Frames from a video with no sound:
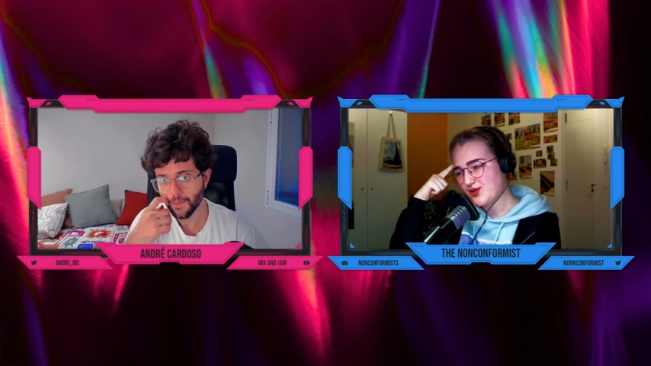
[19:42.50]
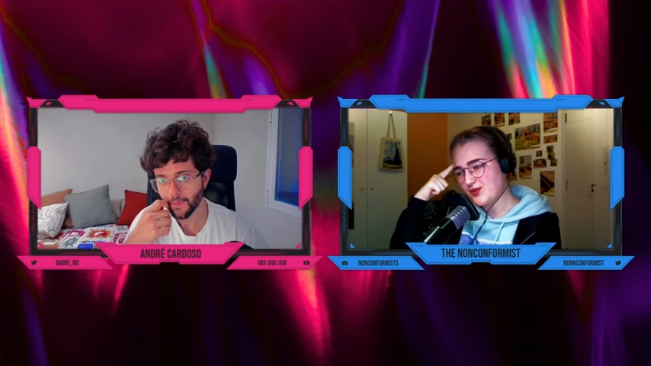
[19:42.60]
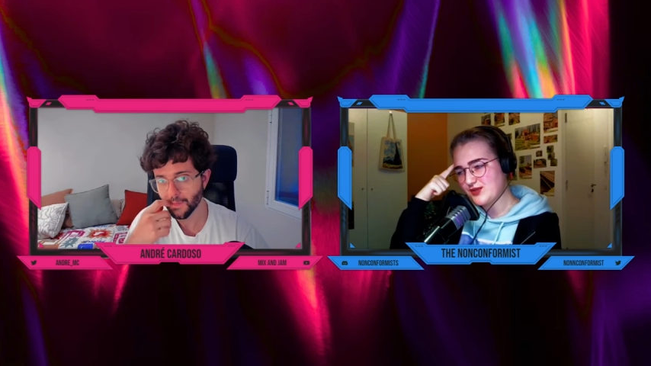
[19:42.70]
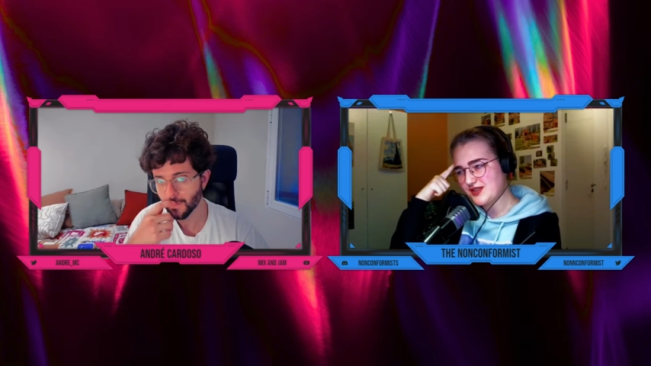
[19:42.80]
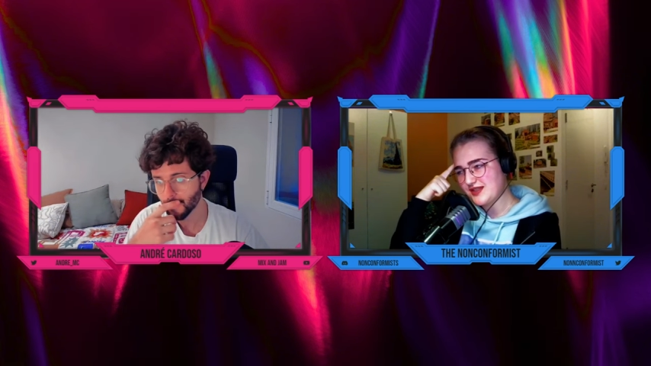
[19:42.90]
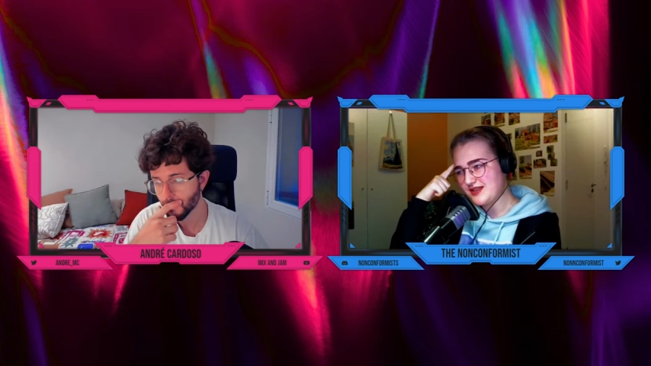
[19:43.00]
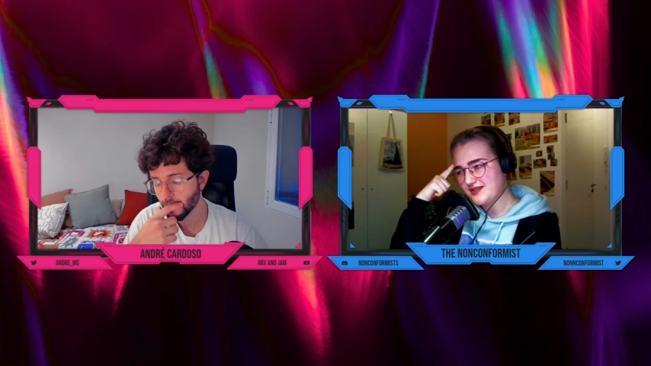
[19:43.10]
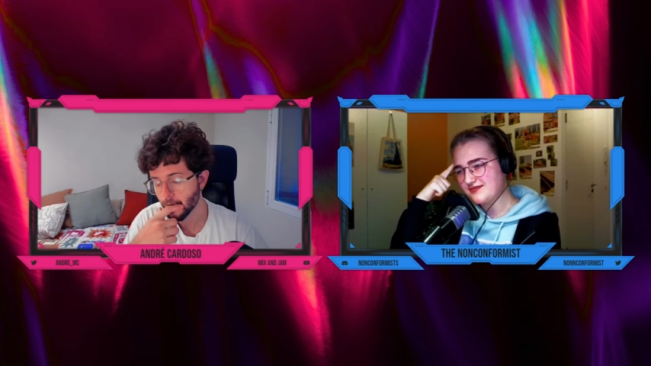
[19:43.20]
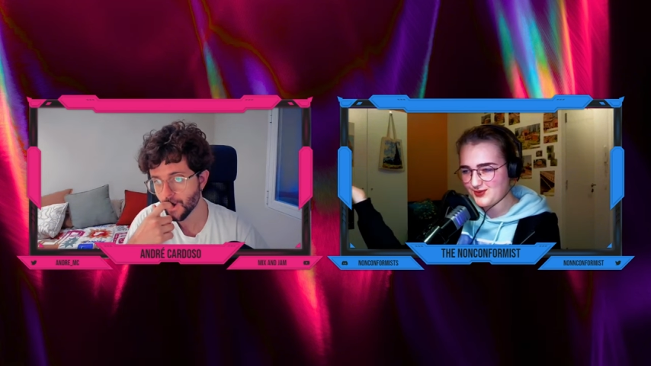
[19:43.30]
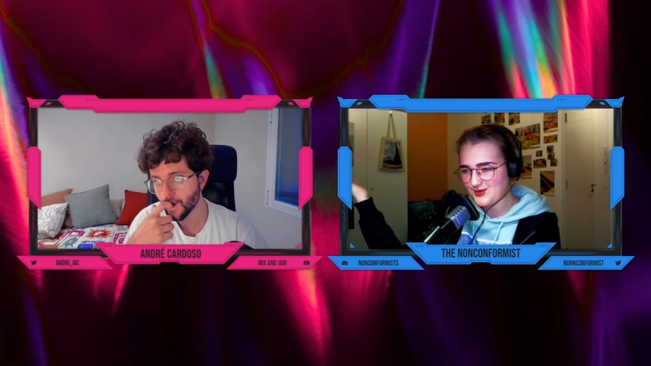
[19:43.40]
Speaker 1: are
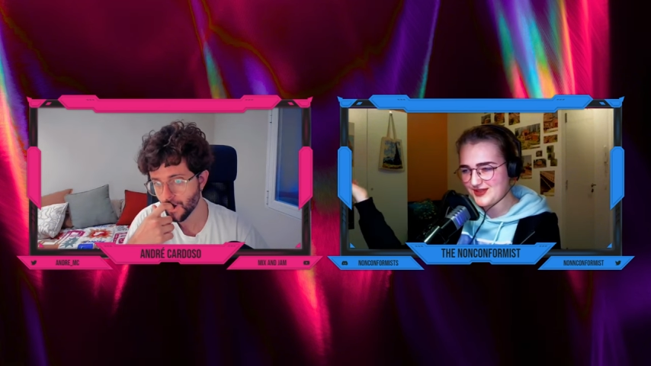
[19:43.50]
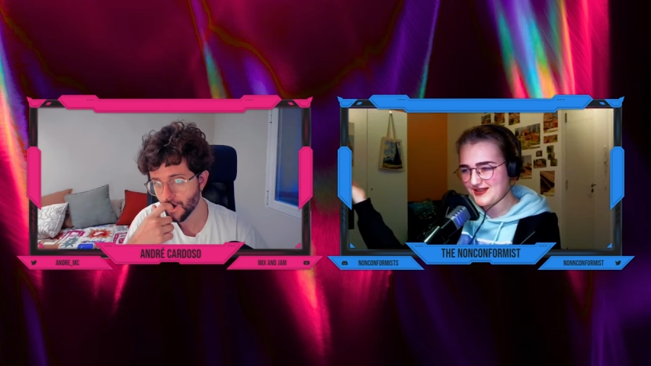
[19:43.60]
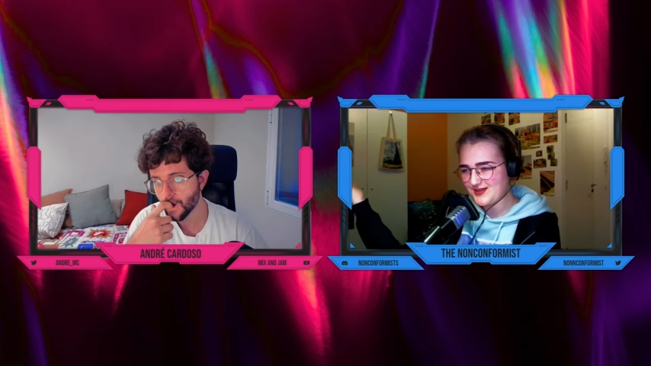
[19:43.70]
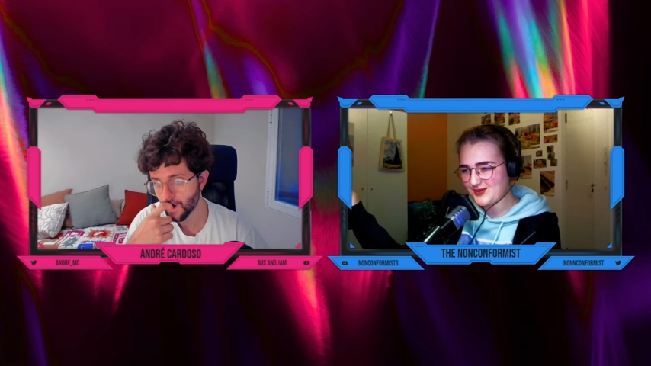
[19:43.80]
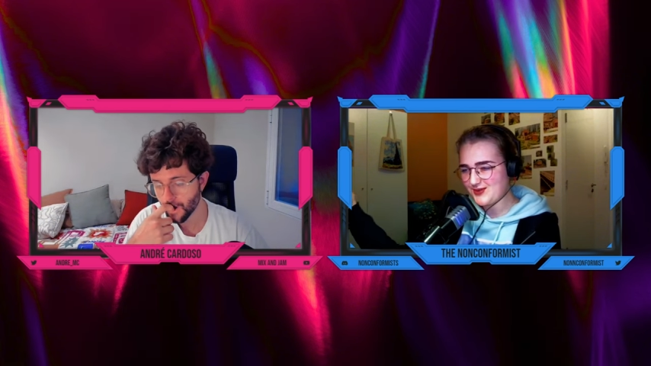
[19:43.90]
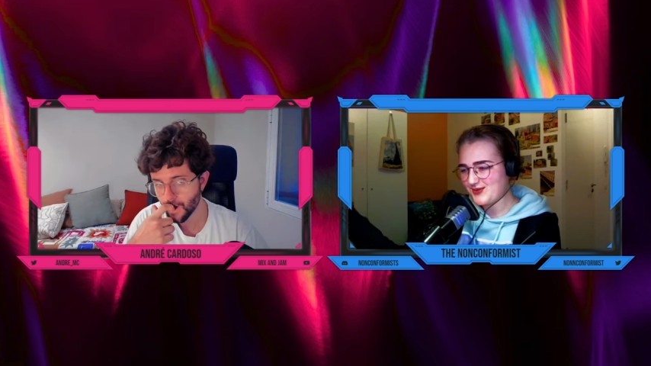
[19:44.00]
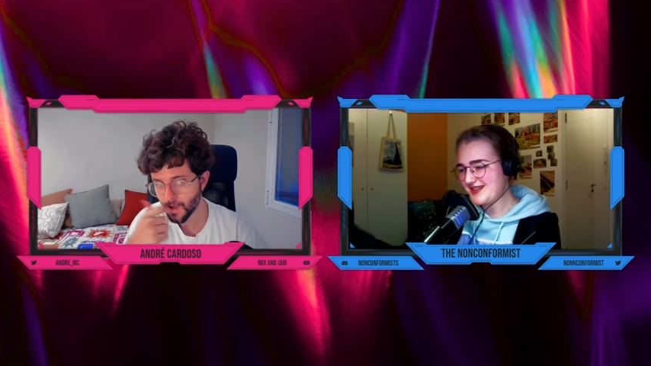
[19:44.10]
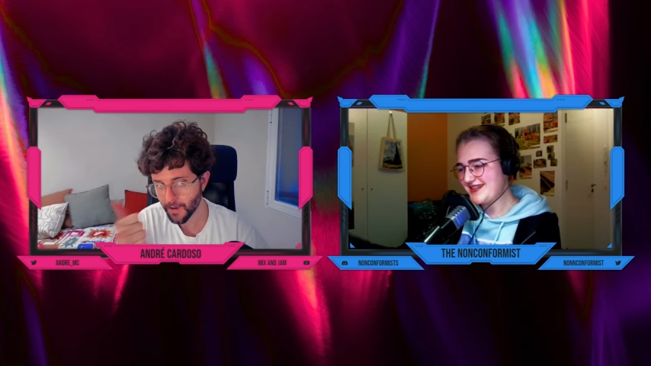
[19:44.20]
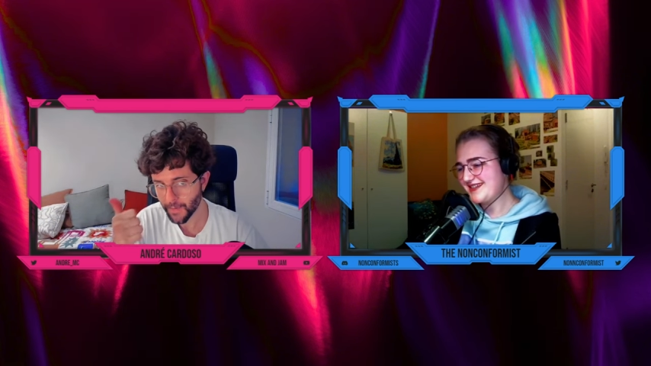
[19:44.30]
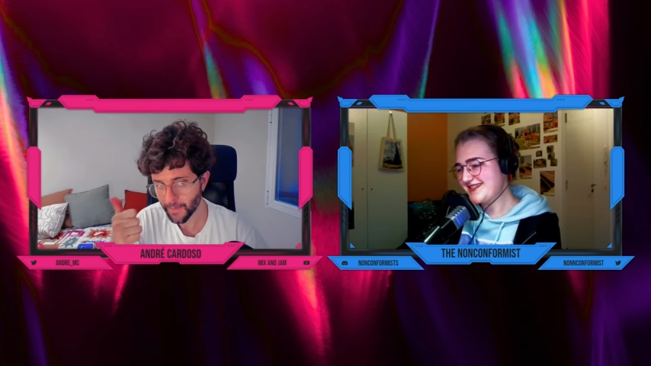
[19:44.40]
Brazilian. You said it
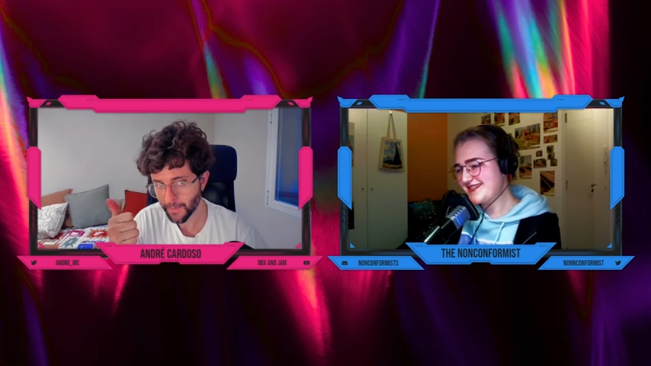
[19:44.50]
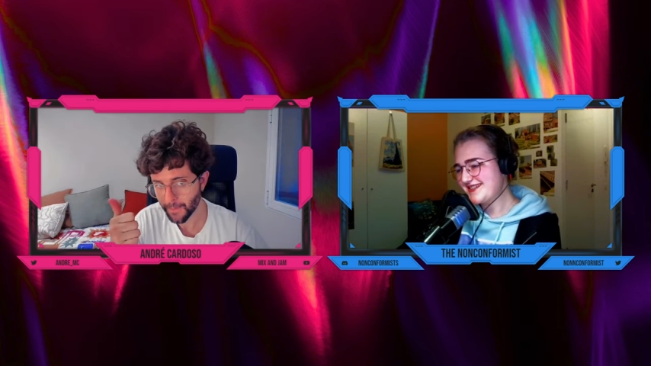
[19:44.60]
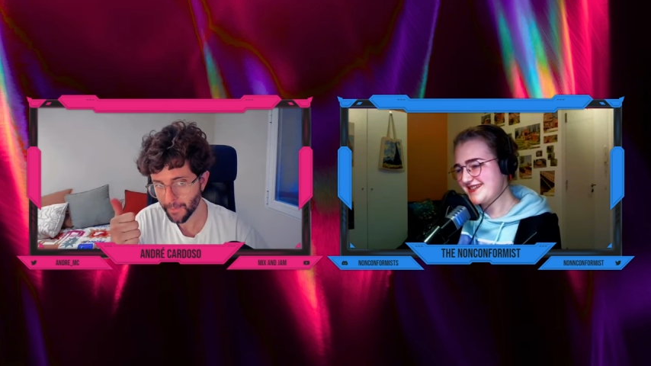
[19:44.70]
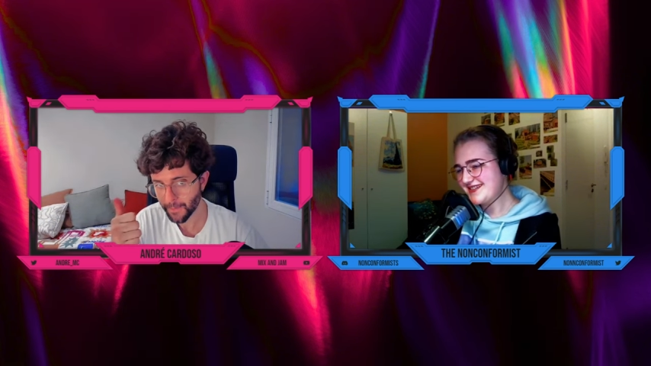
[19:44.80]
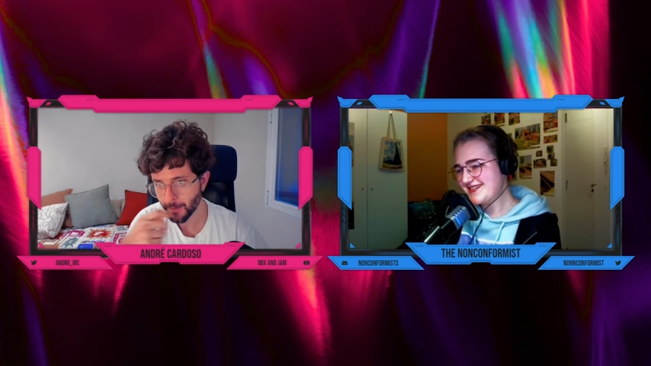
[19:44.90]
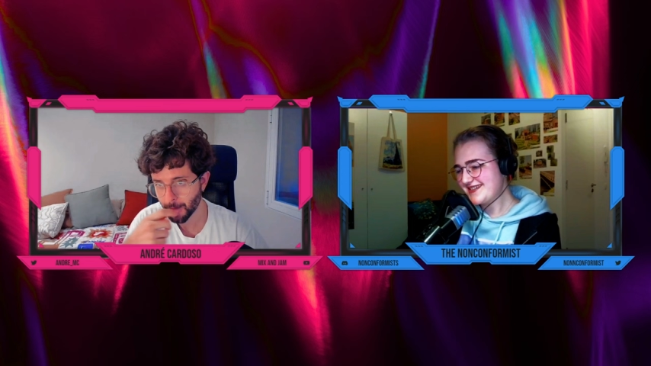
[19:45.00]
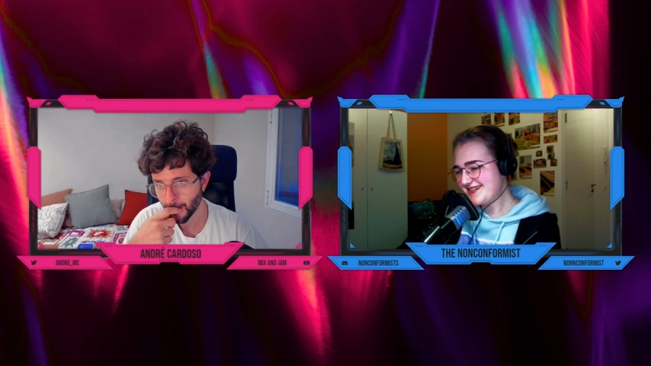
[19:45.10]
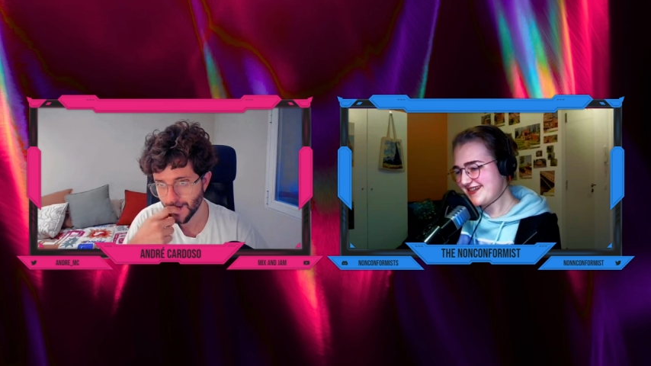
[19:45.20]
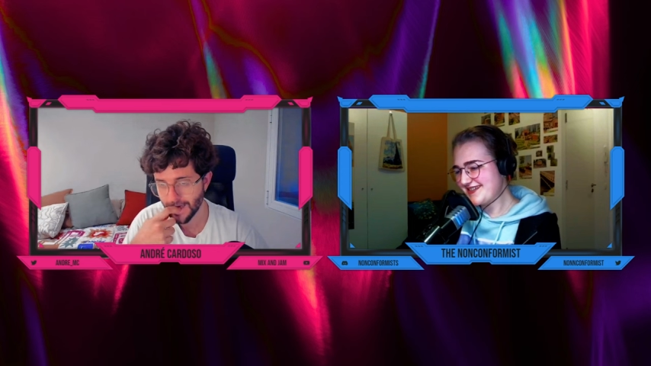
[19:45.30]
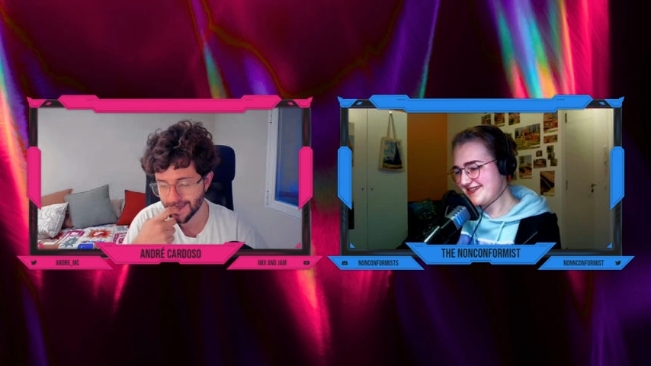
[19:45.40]
already.
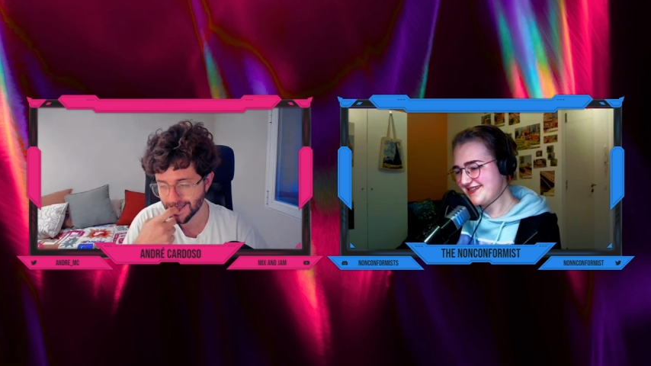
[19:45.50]
Yes.